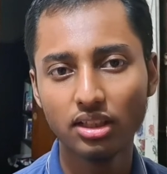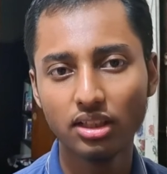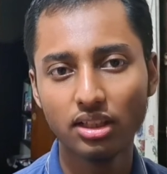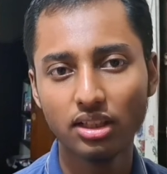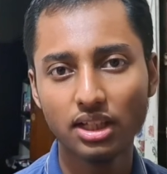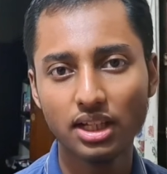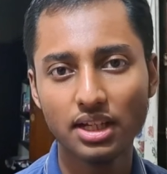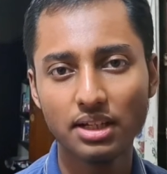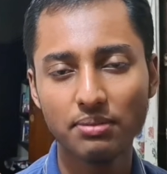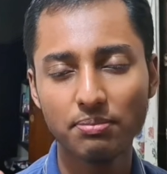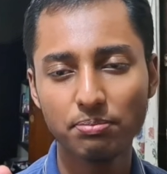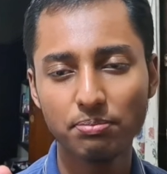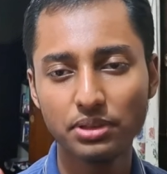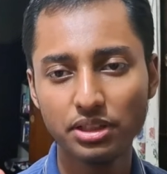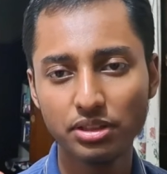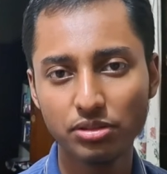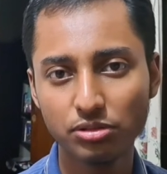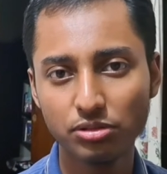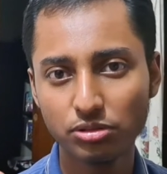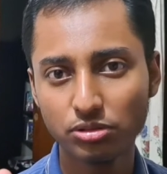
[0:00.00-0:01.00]
and
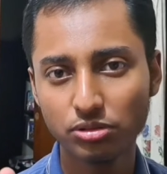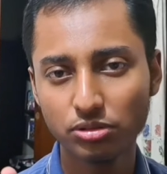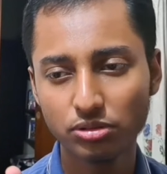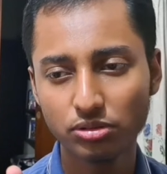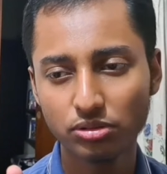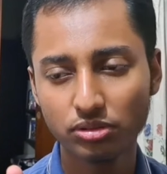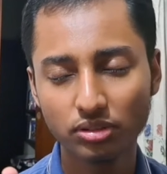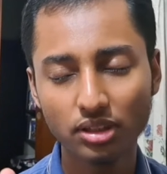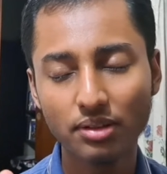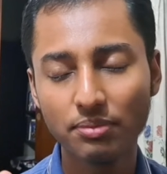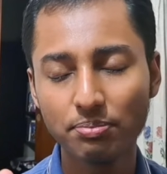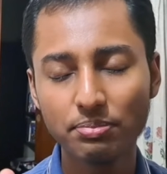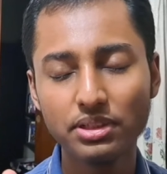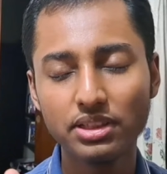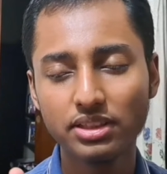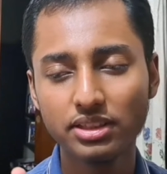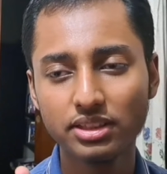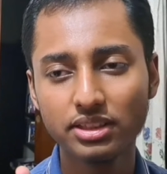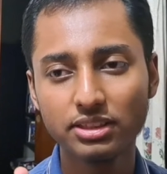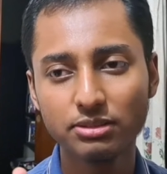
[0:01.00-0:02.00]
P2 and
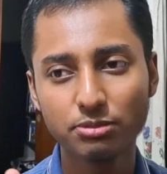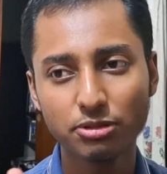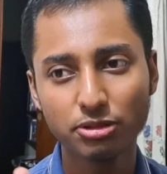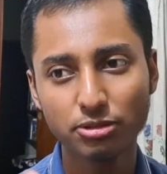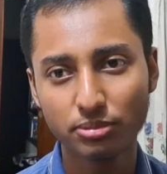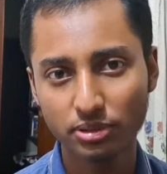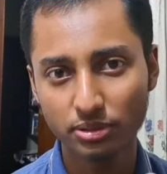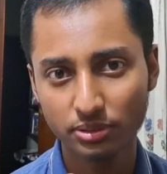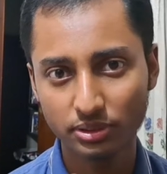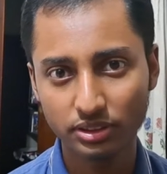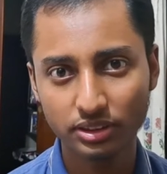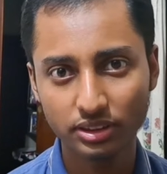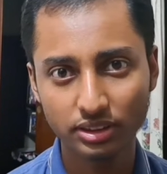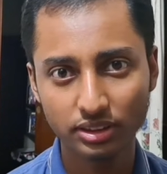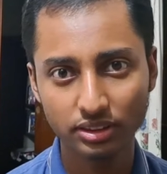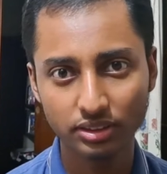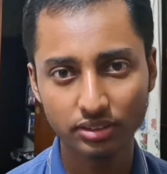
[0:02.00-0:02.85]
P3 is pure mathematics 3.